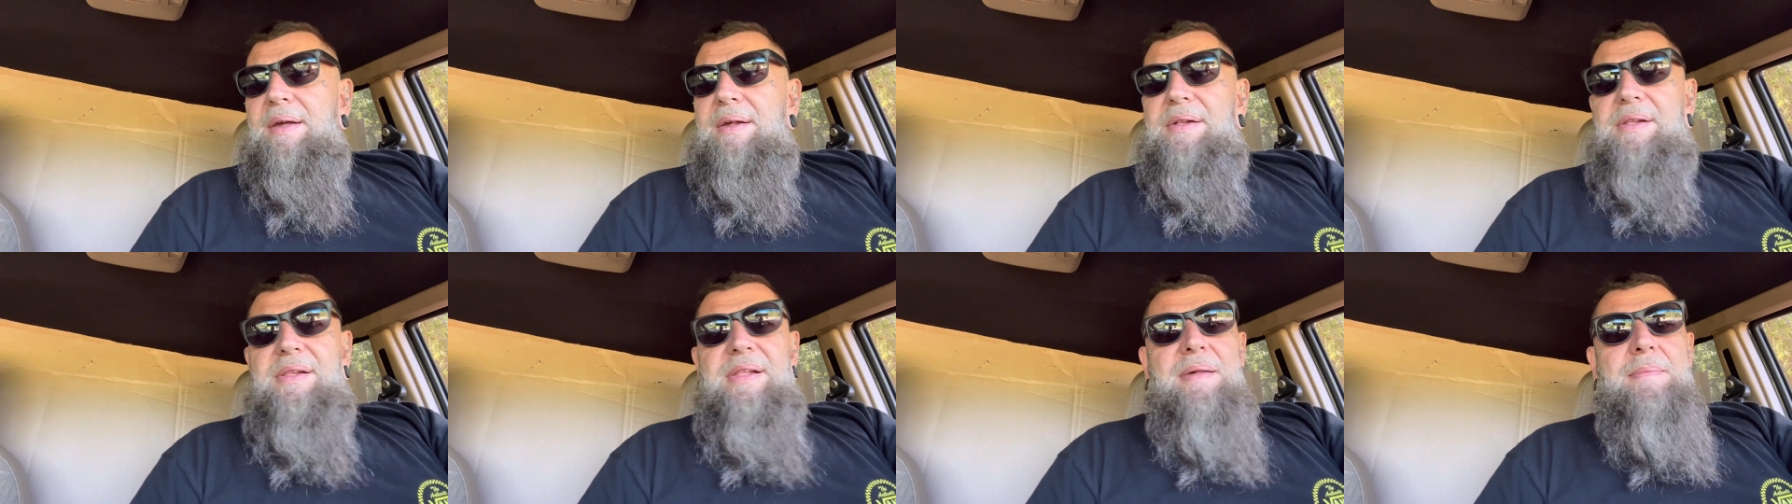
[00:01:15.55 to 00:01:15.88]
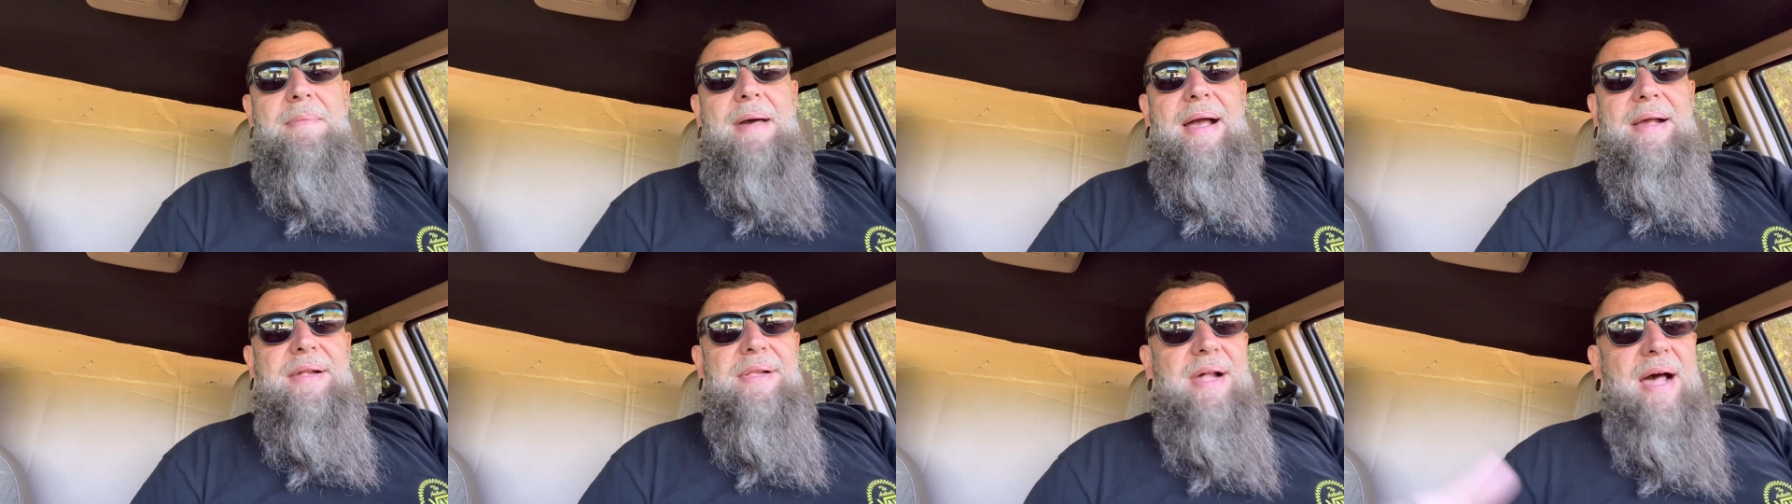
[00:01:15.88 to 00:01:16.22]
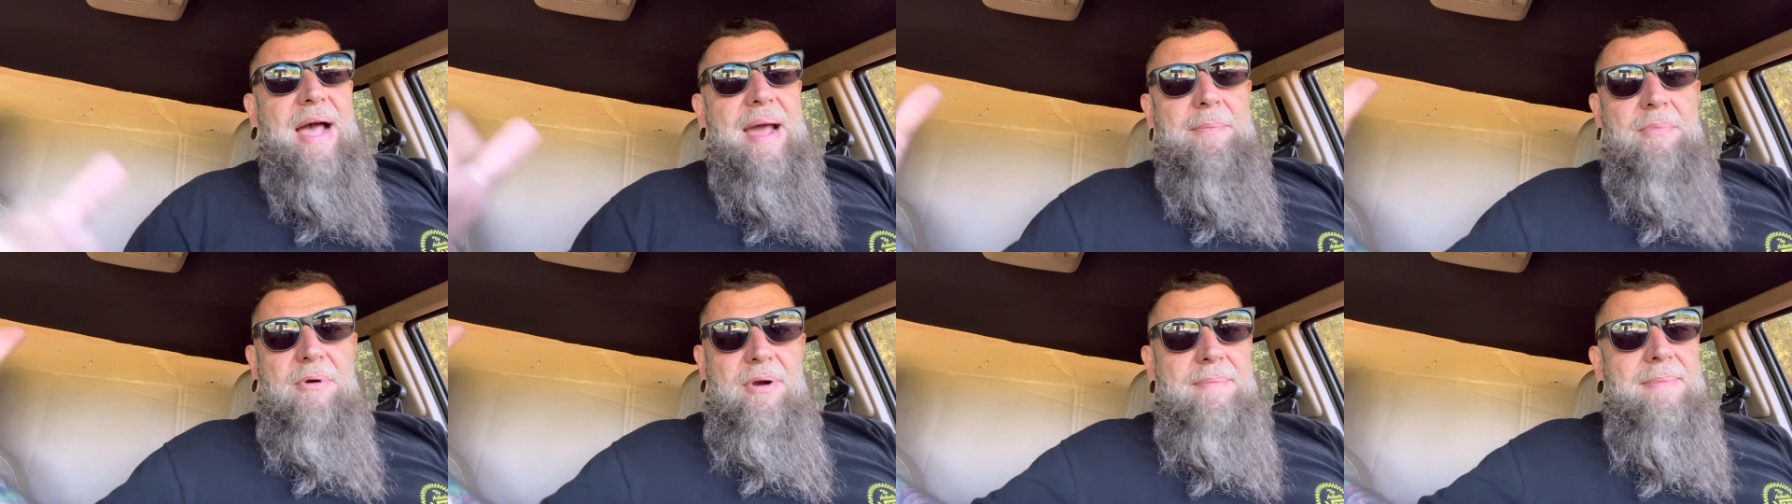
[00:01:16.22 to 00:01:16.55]
C-Max
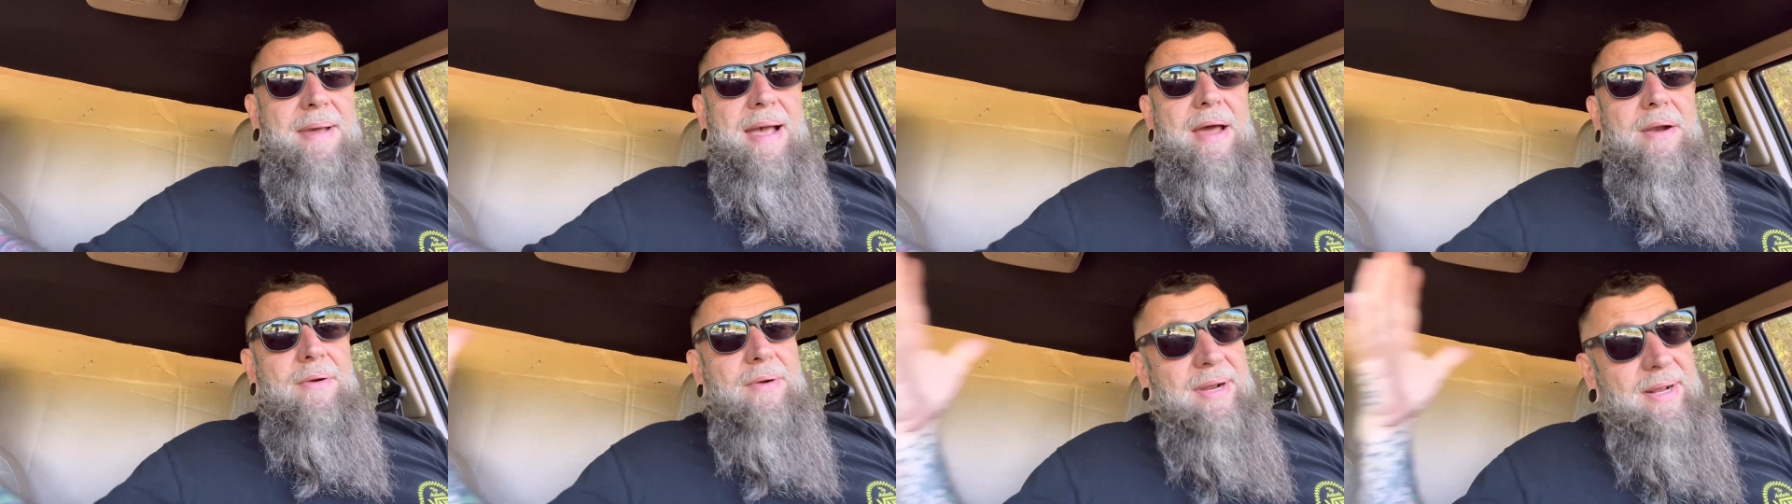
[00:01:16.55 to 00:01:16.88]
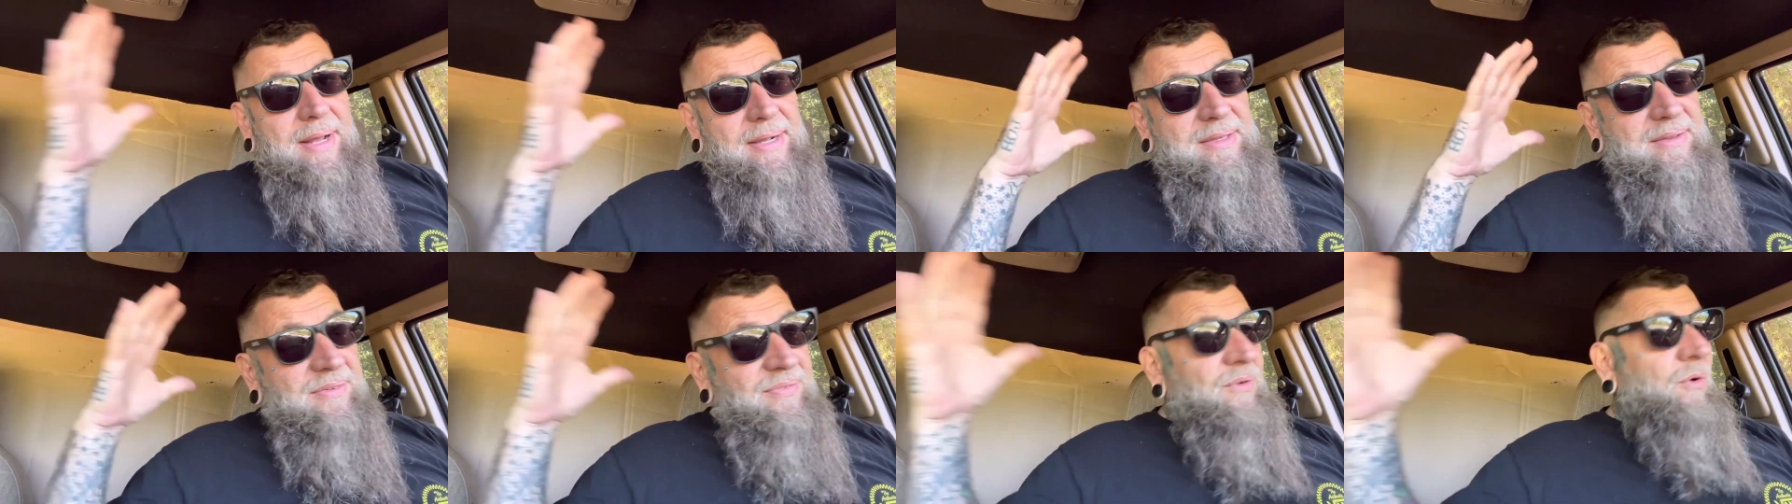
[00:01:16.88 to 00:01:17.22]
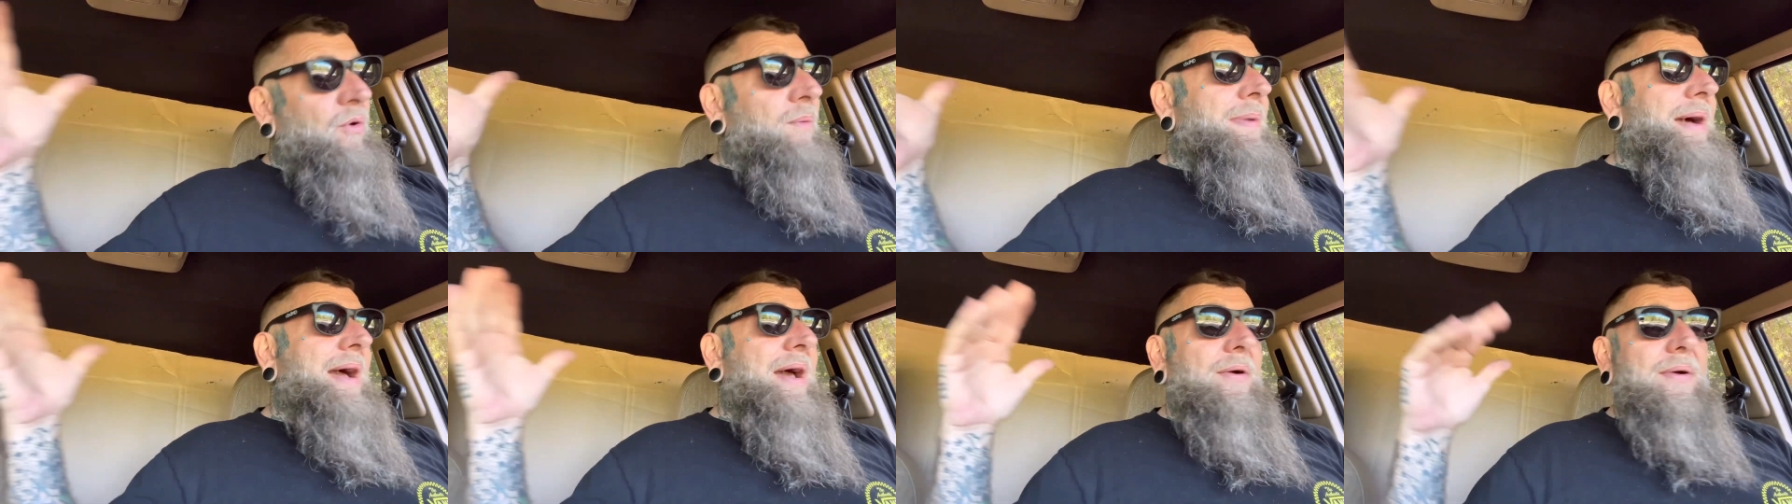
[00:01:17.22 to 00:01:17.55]
hybrid battery, like the
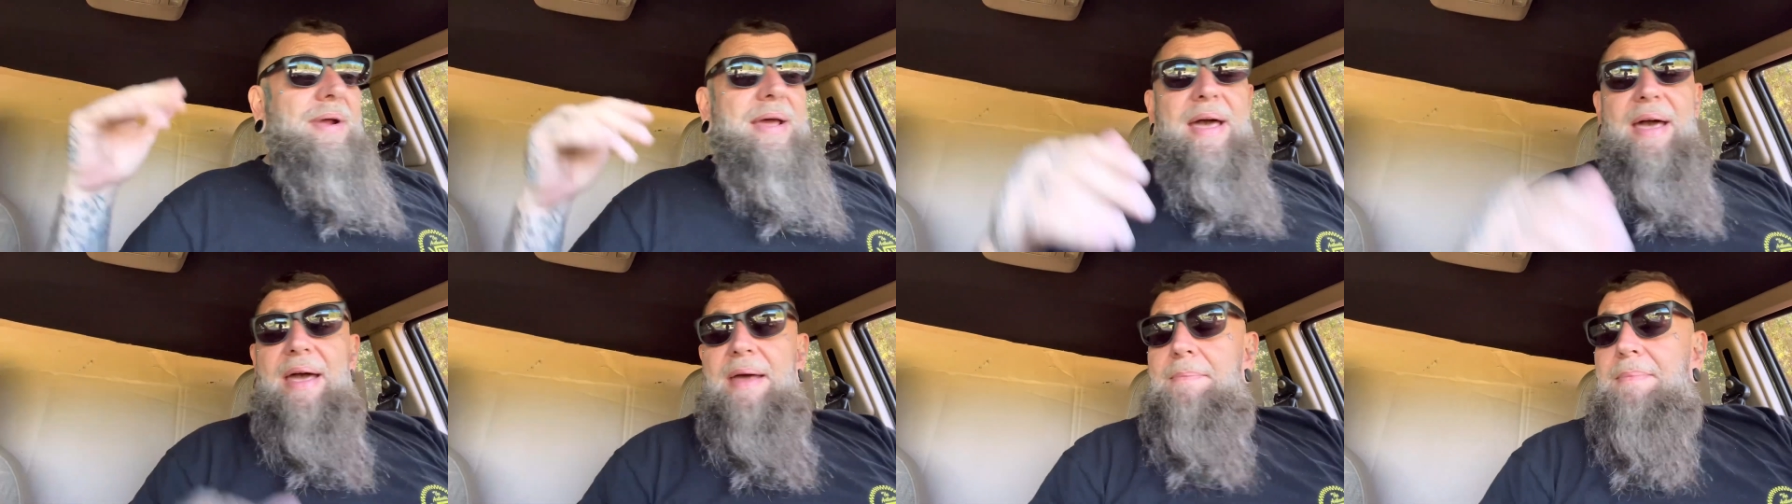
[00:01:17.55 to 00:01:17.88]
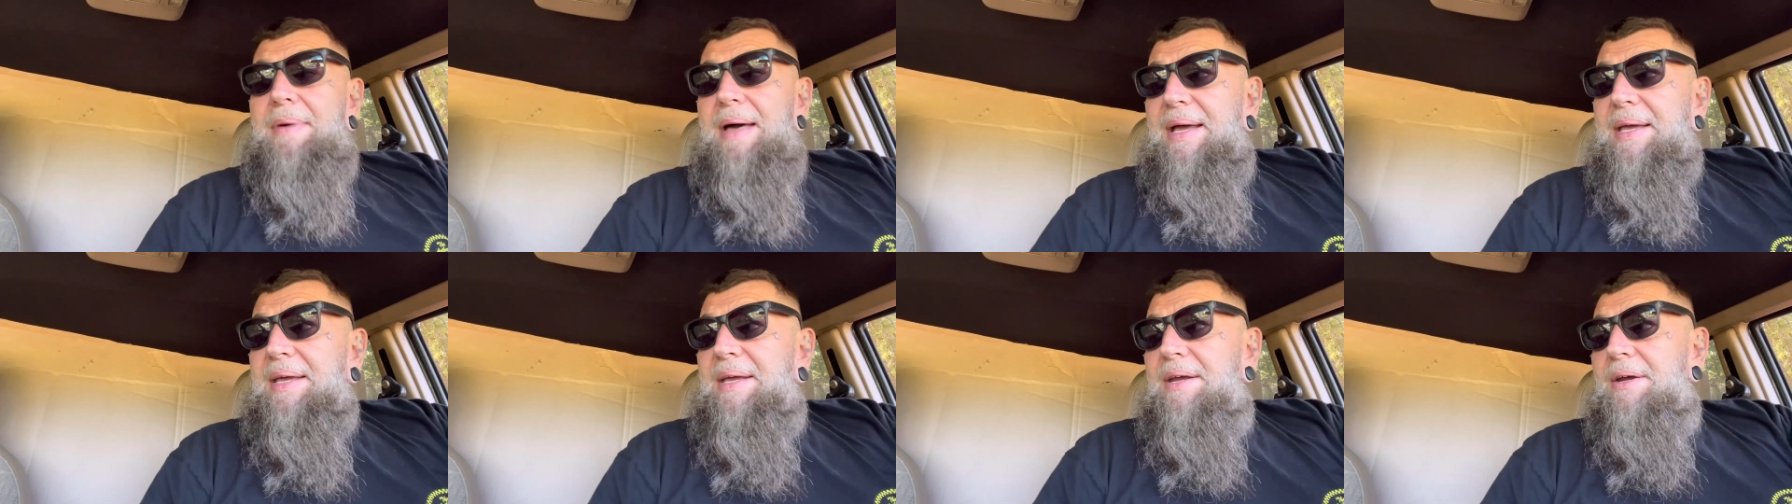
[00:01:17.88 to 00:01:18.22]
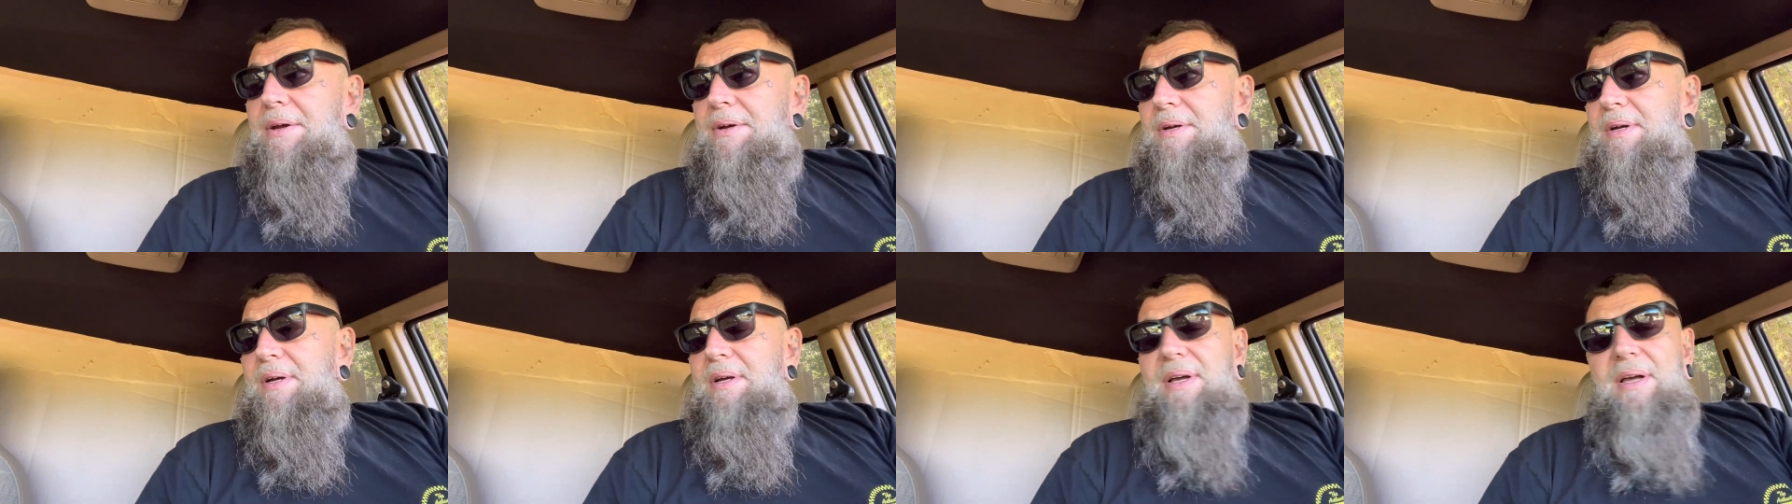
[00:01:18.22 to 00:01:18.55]
full battery I had back
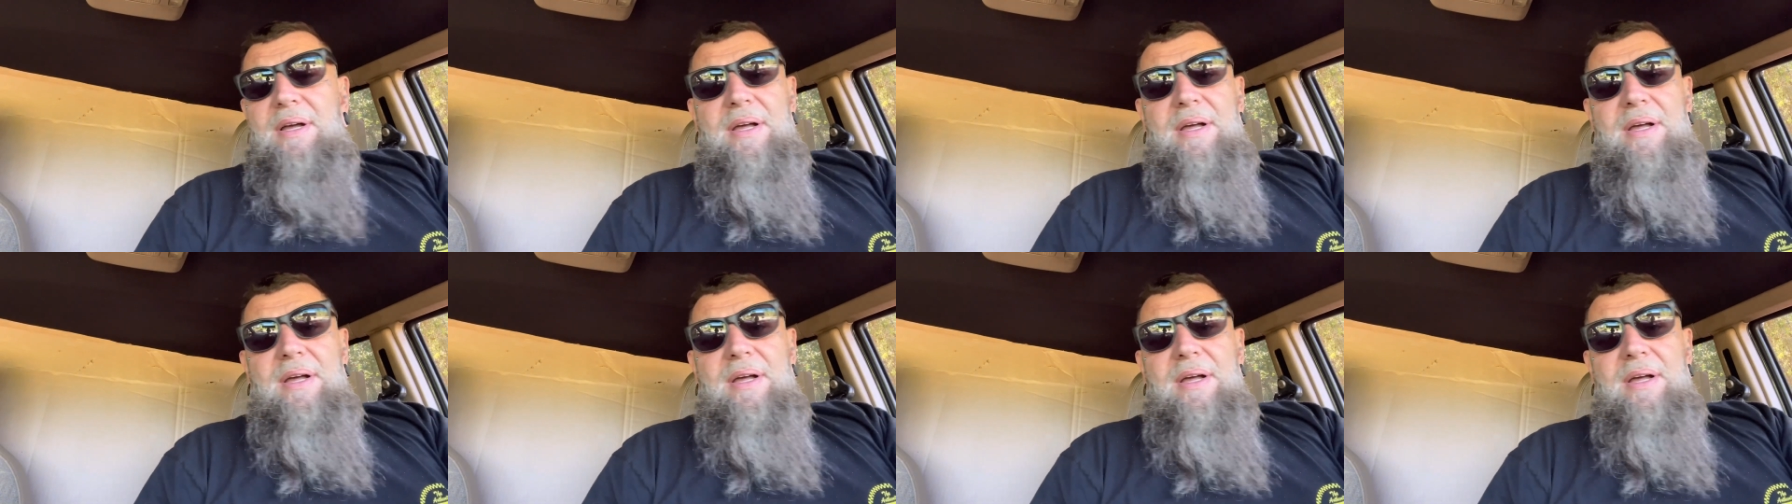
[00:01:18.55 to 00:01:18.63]
here.